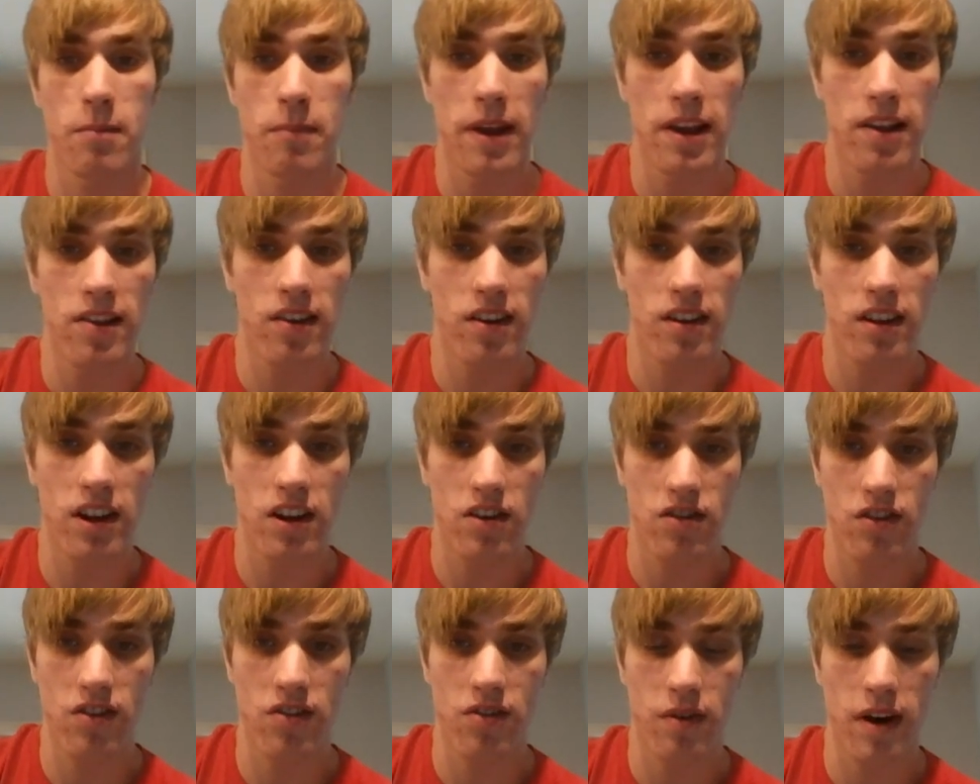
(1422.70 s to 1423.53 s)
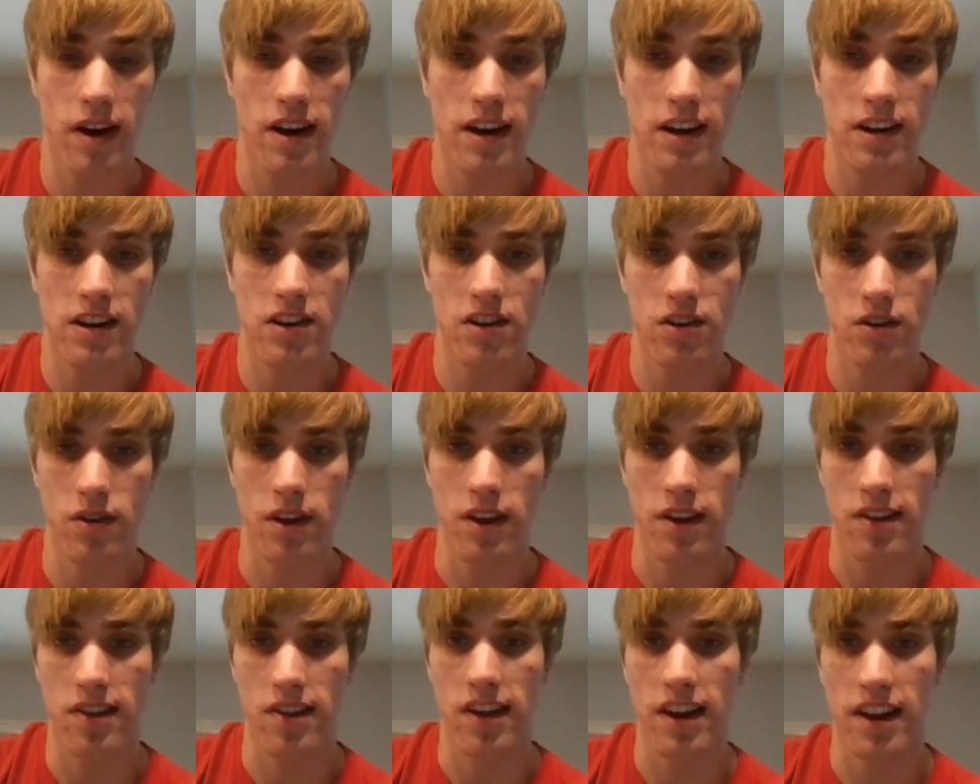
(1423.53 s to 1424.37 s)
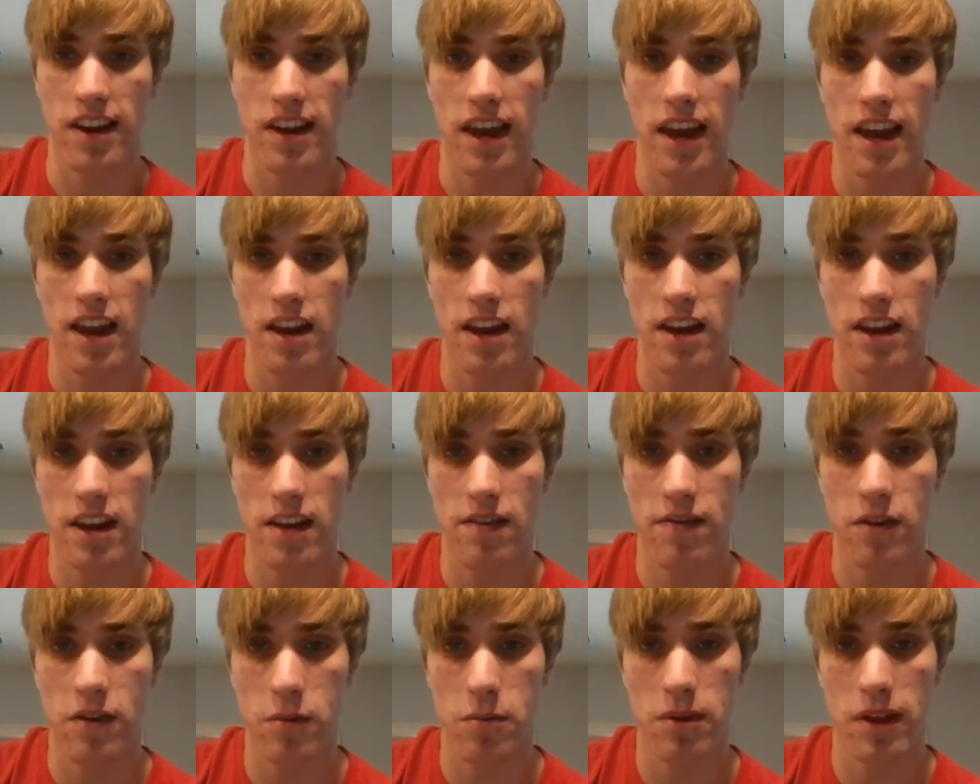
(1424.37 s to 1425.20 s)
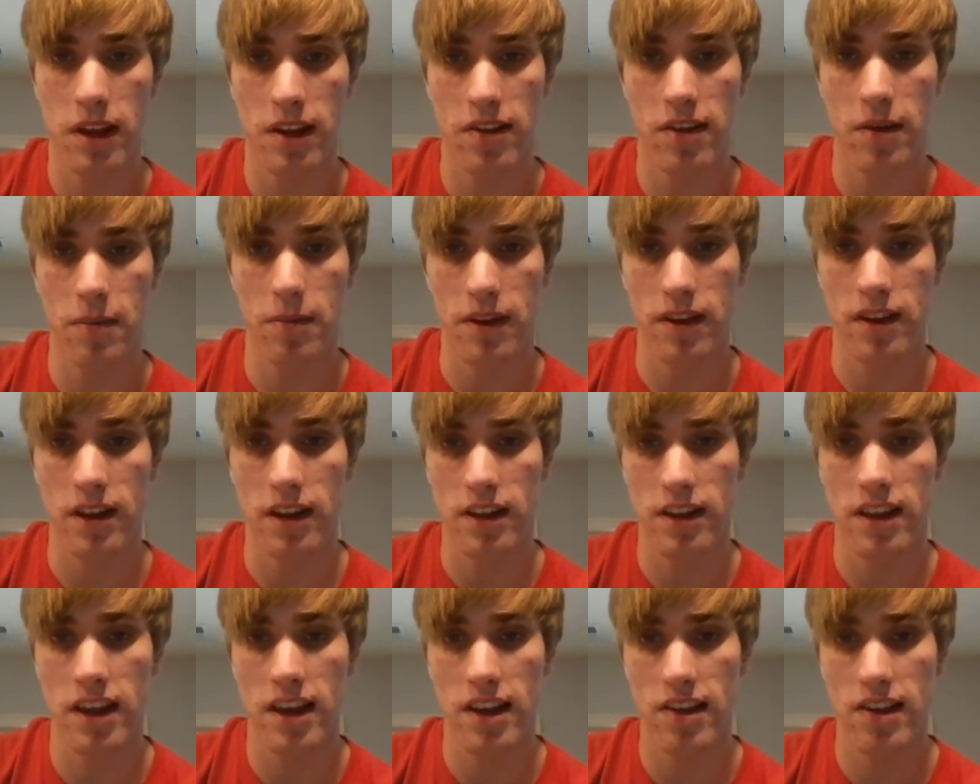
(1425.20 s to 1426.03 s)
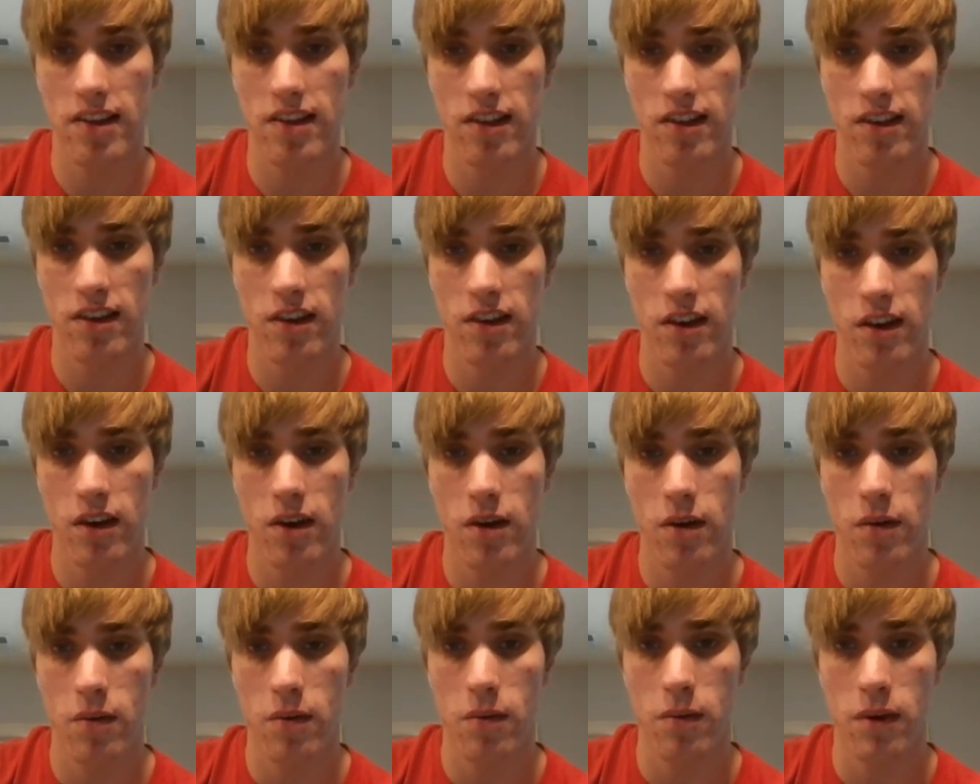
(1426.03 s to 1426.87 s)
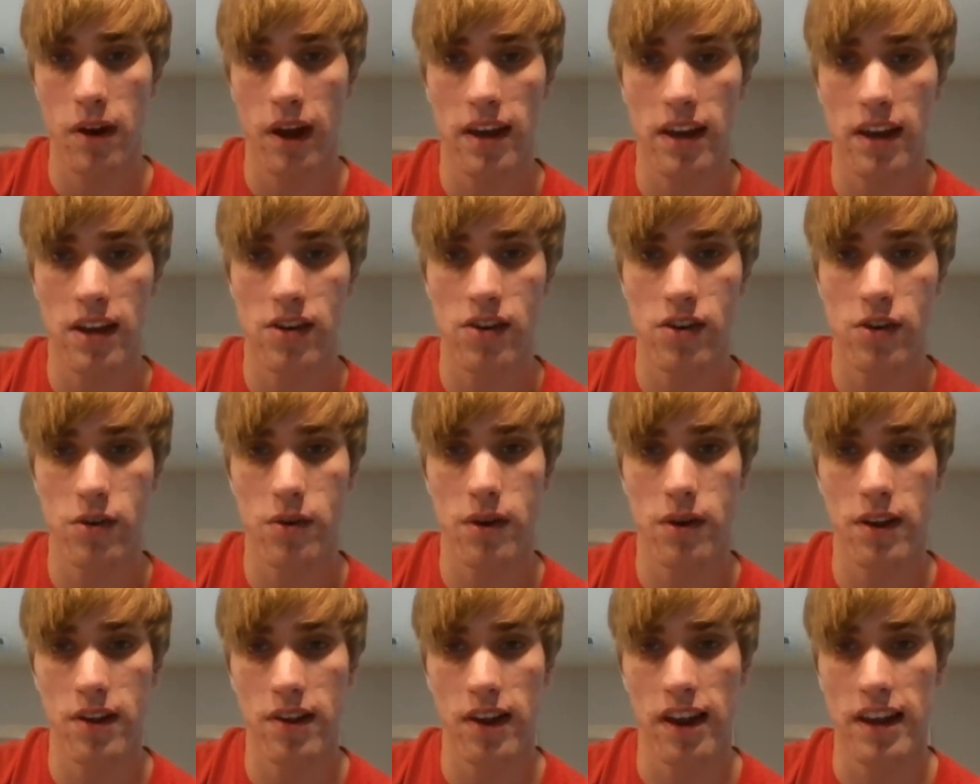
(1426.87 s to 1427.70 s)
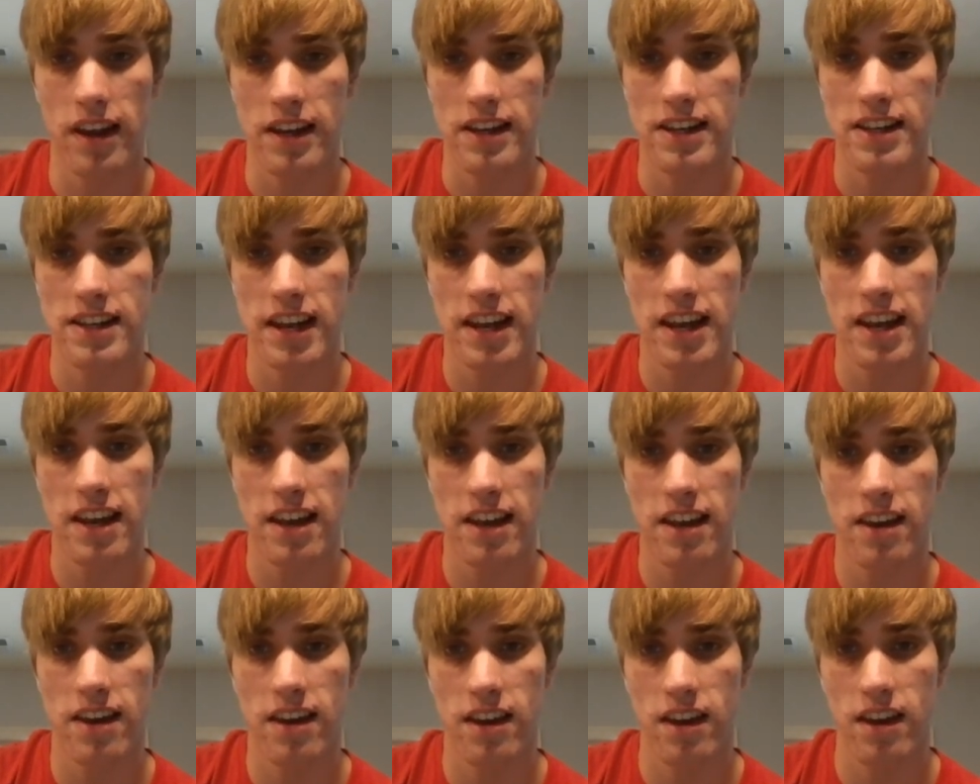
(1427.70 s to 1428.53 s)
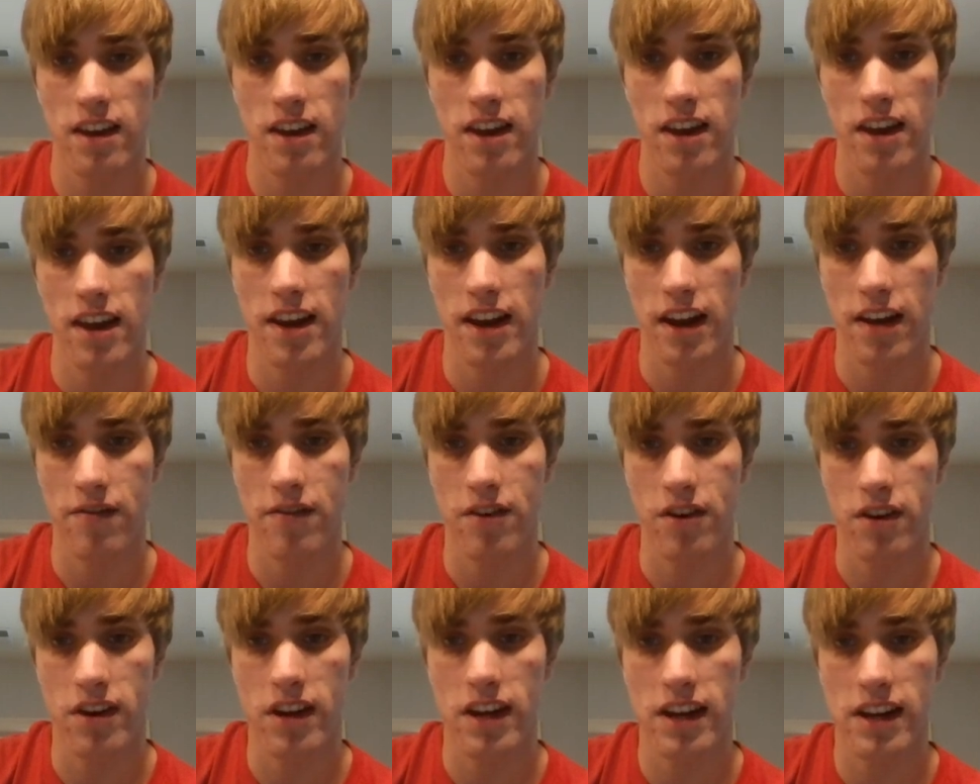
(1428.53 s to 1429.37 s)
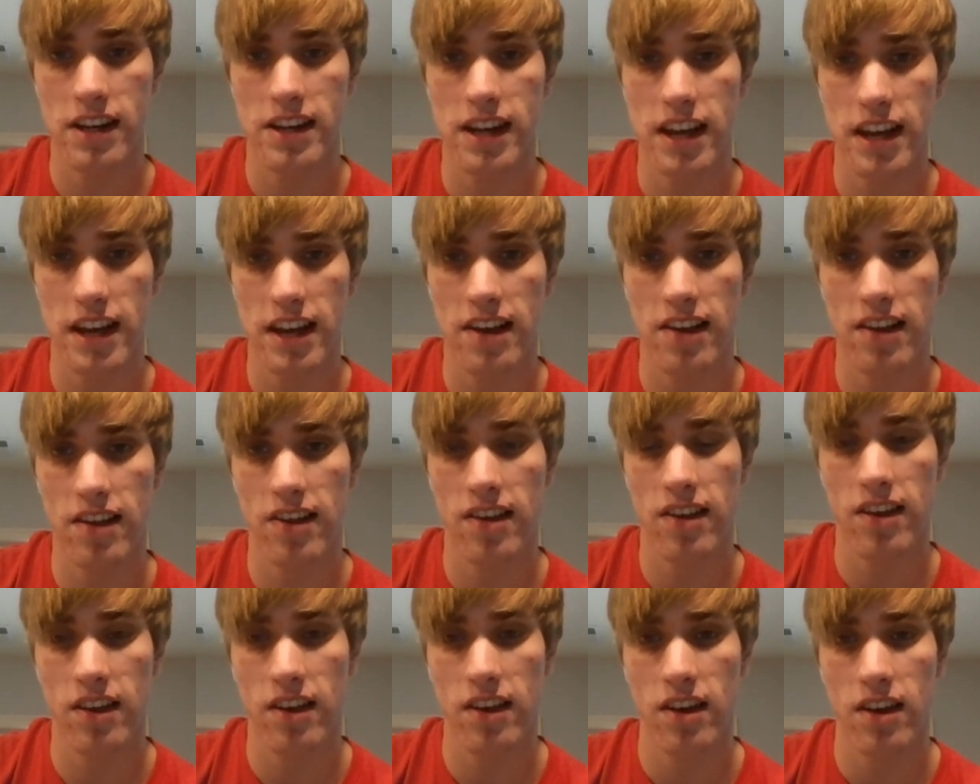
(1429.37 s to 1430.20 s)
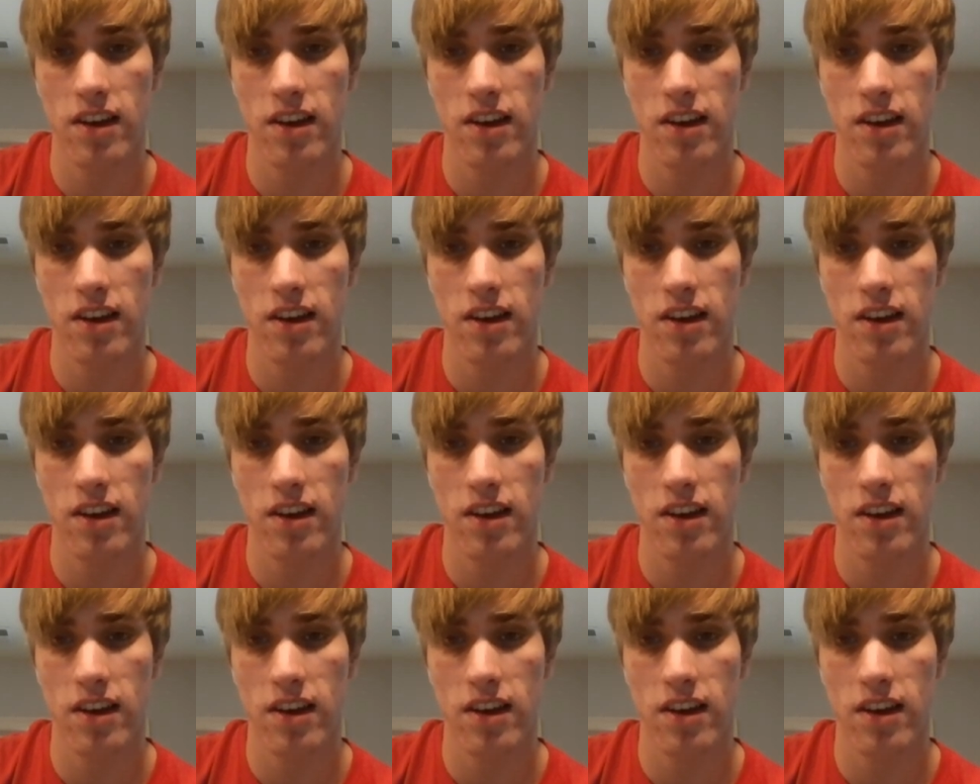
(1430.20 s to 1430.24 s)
Basically just threatening to do this. And again, if you play something like this, what I can do is I can take, and after king takes,